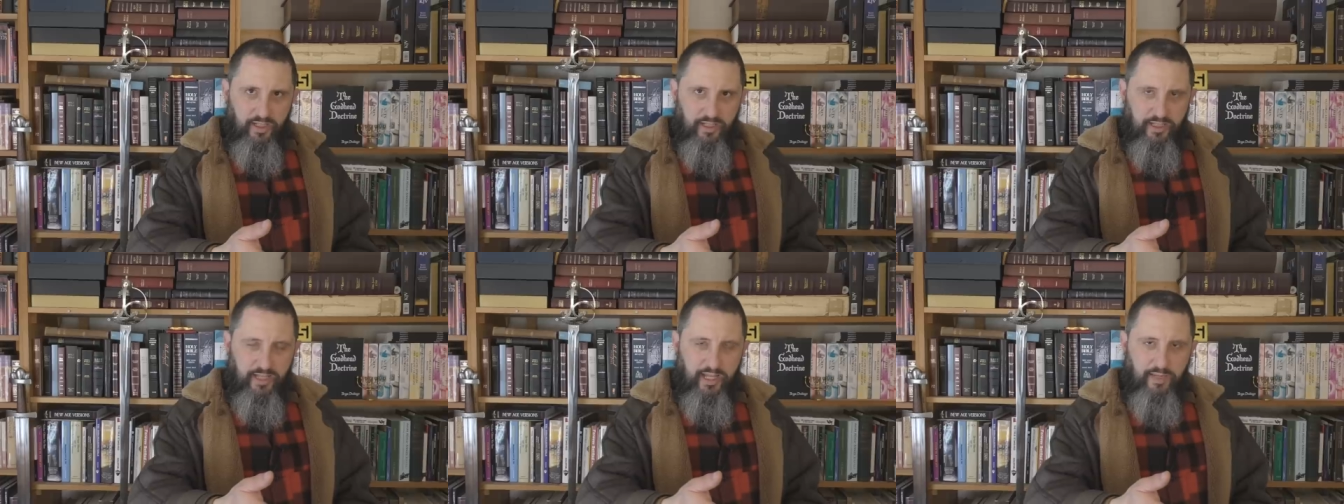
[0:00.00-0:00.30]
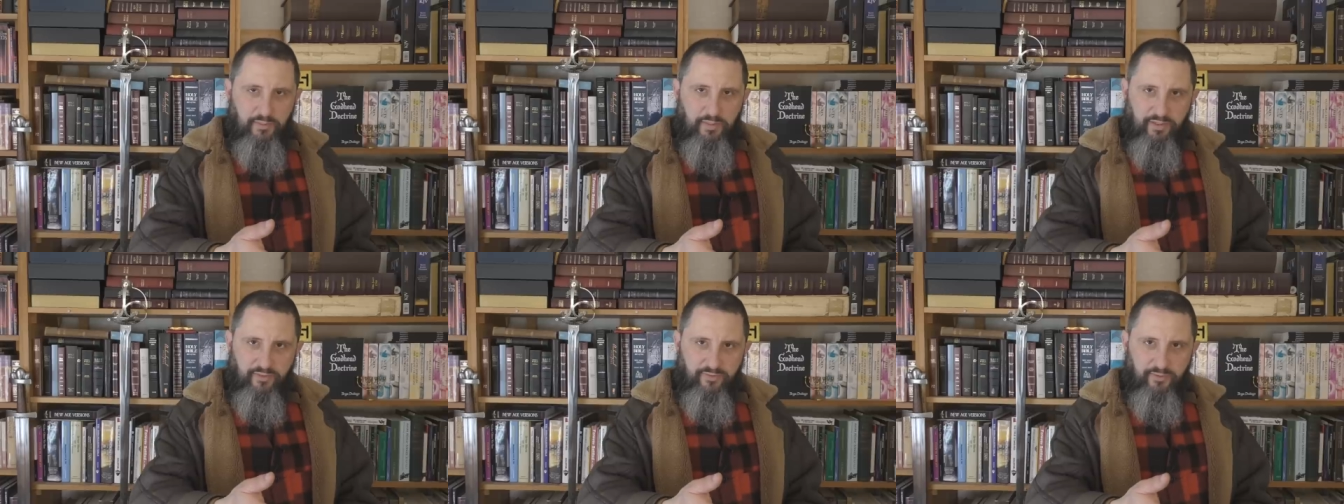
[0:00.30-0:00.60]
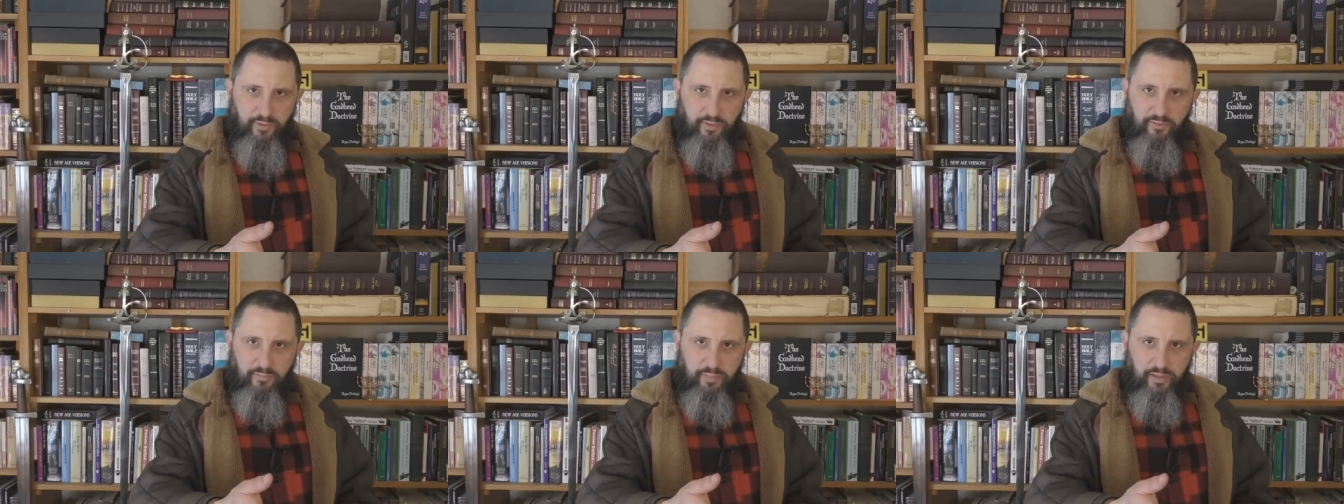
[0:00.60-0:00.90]
land being
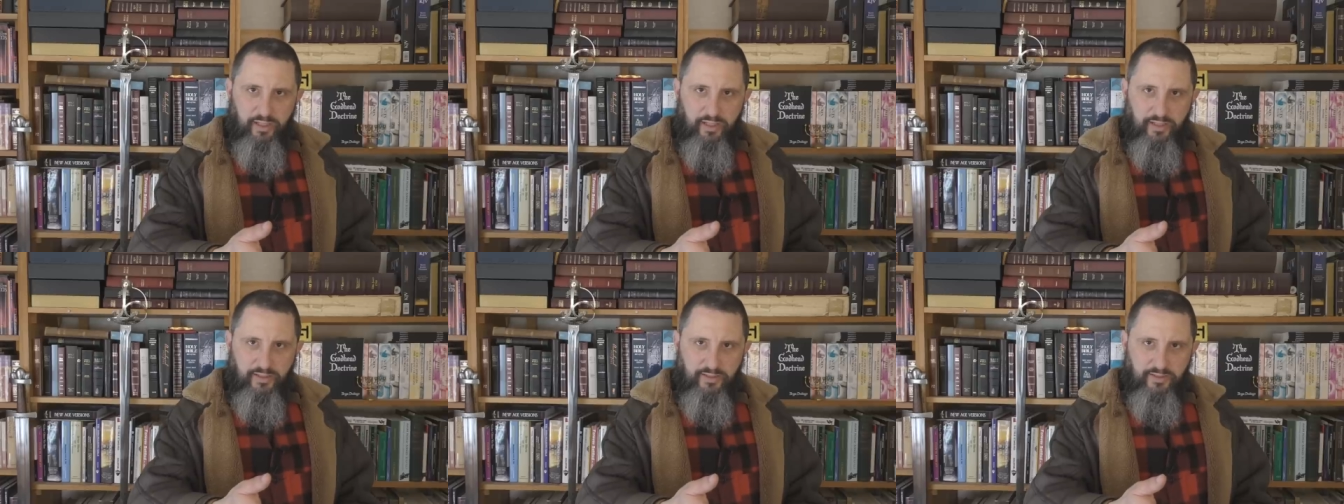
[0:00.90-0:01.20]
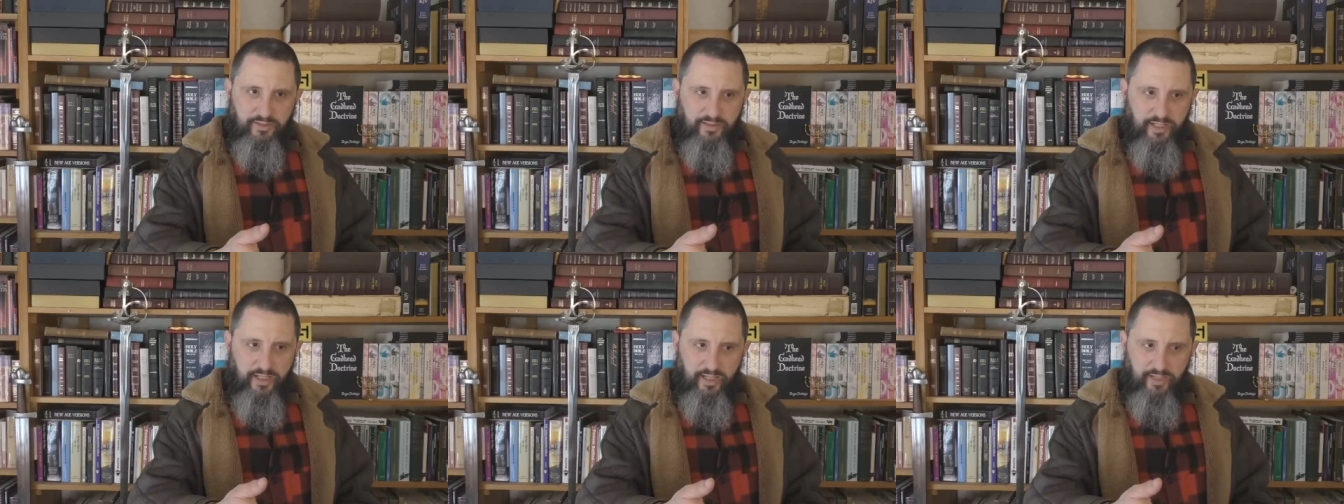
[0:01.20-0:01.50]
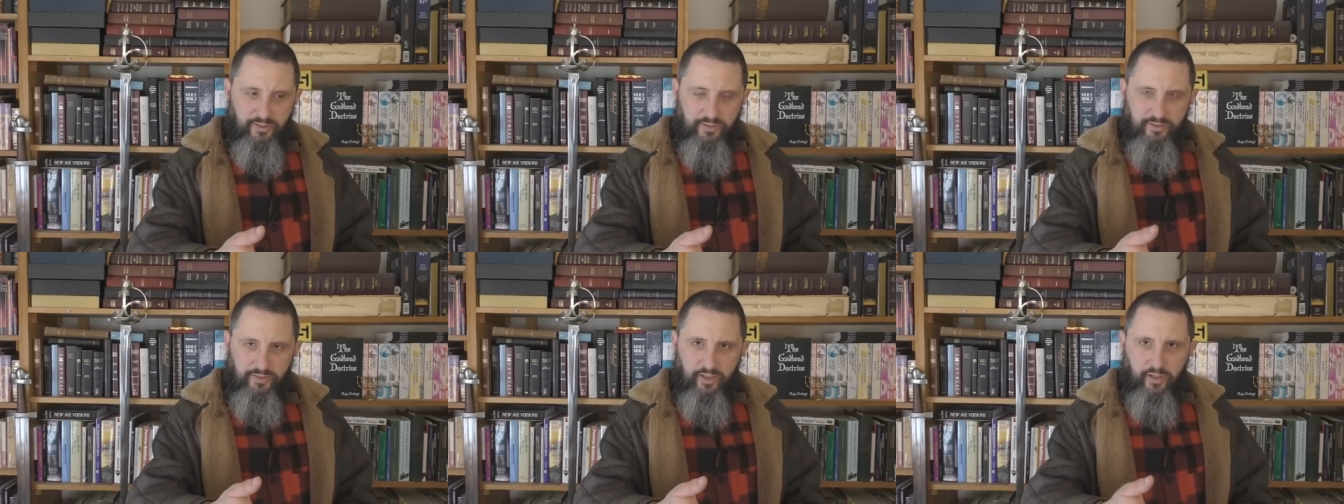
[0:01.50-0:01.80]
full of blood. You say,
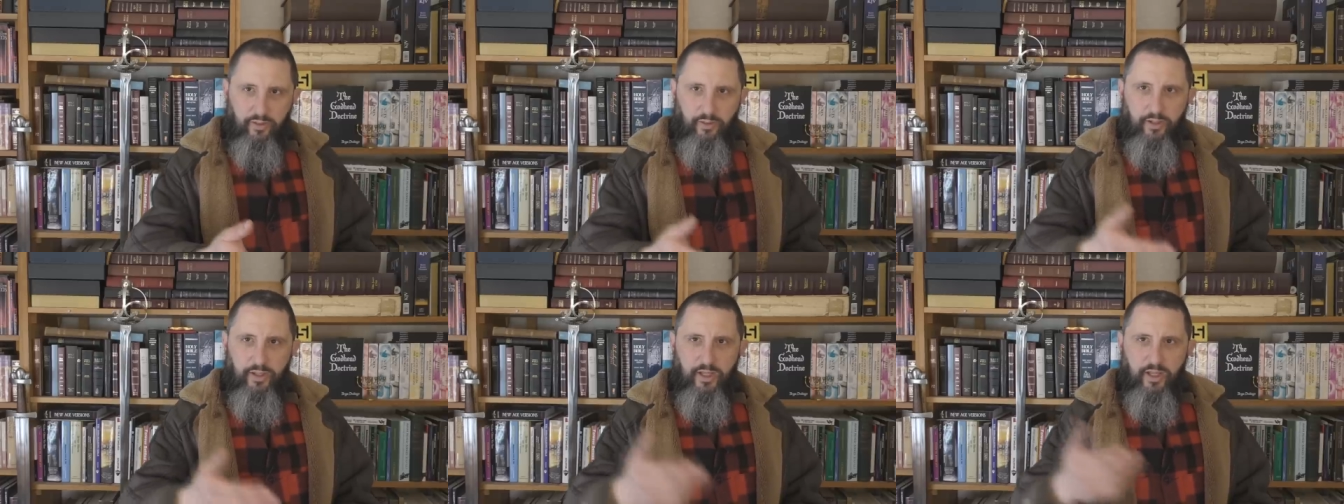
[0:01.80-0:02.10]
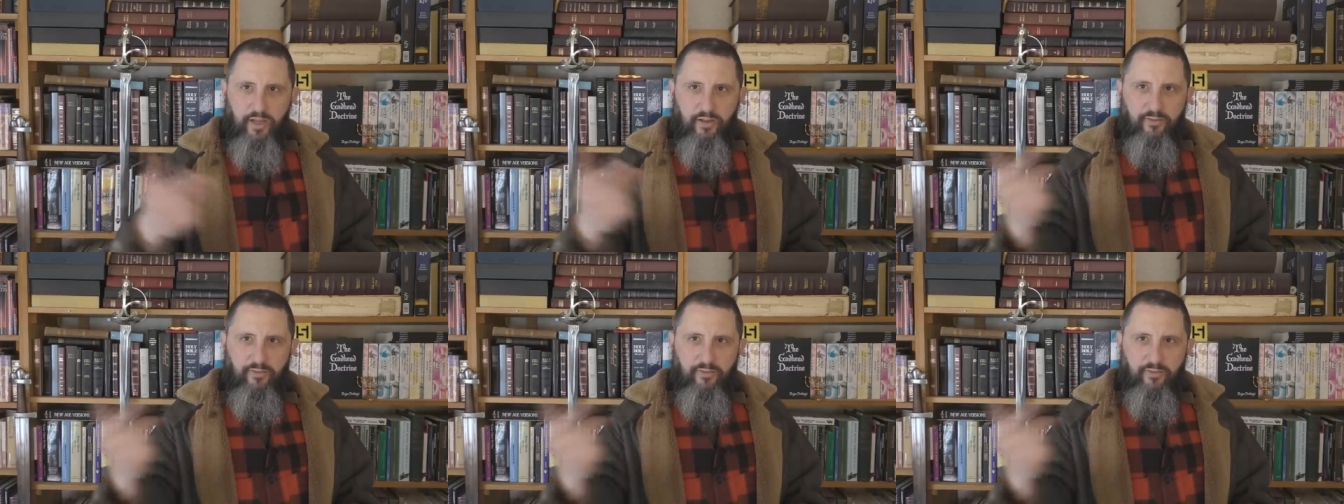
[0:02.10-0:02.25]
how so?